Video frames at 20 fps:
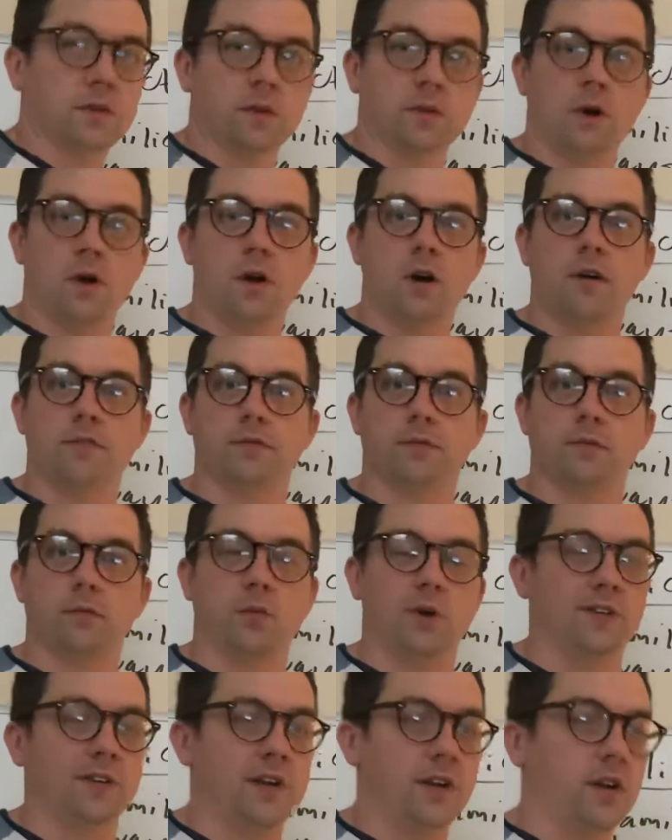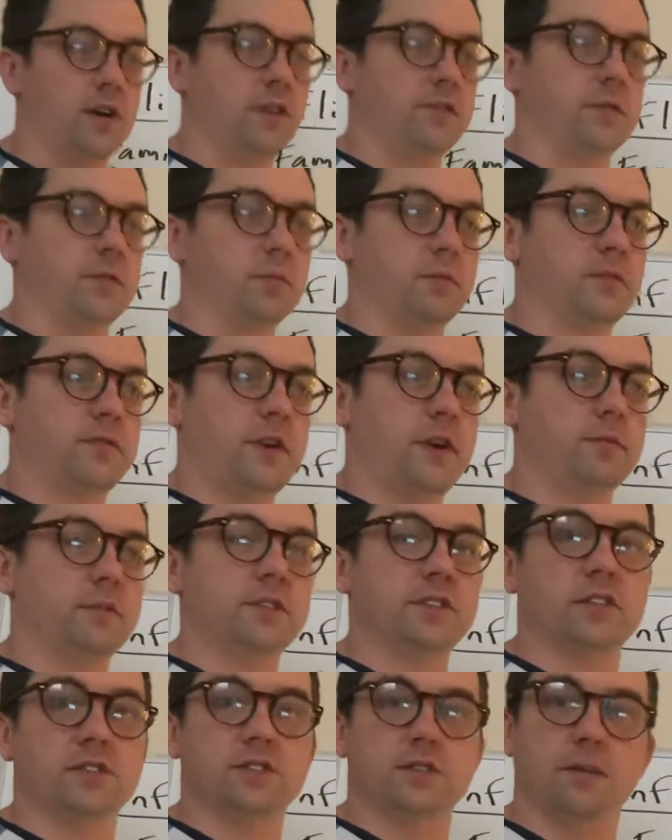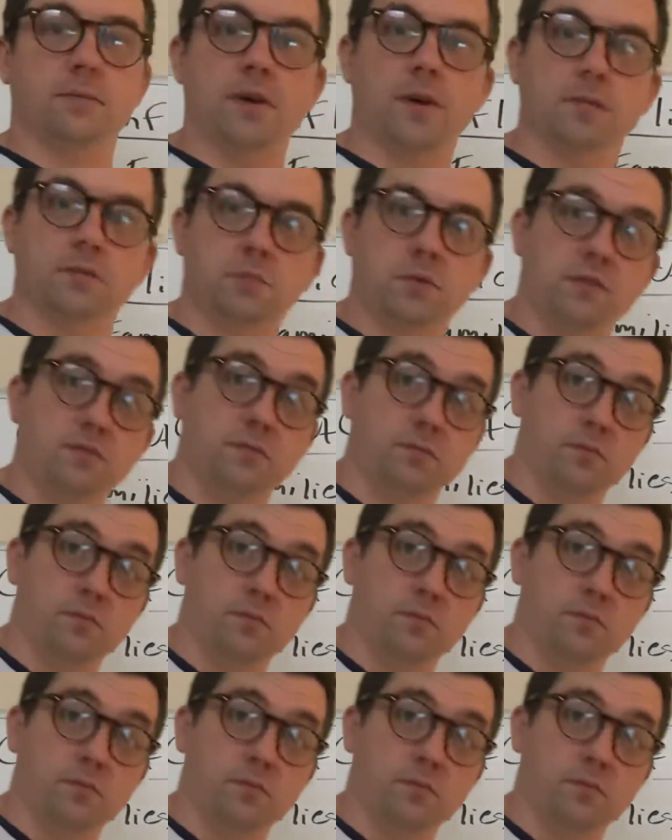well, not often, but families can sometimes be,